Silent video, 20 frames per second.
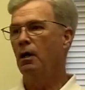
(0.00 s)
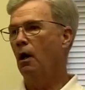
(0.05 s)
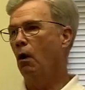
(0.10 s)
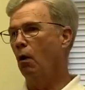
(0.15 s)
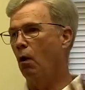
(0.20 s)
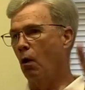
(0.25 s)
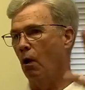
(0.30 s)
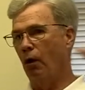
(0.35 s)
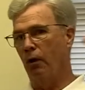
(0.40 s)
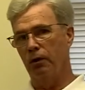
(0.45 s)

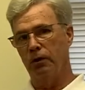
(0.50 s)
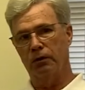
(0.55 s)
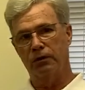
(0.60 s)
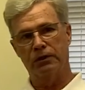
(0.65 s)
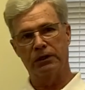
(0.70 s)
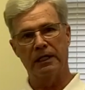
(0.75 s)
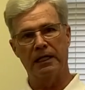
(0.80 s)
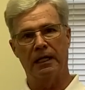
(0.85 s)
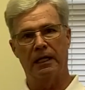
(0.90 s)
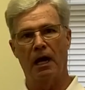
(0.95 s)
or you'll
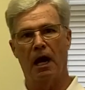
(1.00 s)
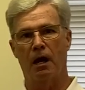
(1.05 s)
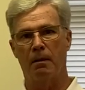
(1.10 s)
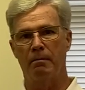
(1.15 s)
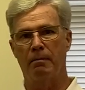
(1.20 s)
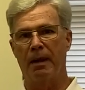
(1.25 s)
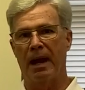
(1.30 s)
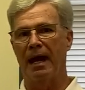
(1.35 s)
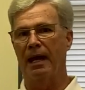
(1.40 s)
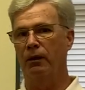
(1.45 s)
see it
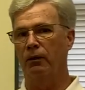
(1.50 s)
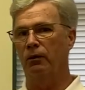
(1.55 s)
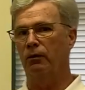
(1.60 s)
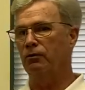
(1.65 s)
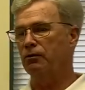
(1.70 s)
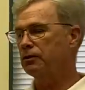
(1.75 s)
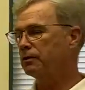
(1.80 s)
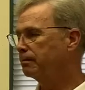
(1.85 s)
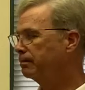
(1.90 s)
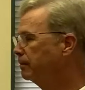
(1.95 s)
on
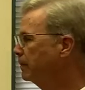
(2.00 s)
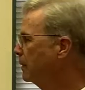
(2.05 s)
banners.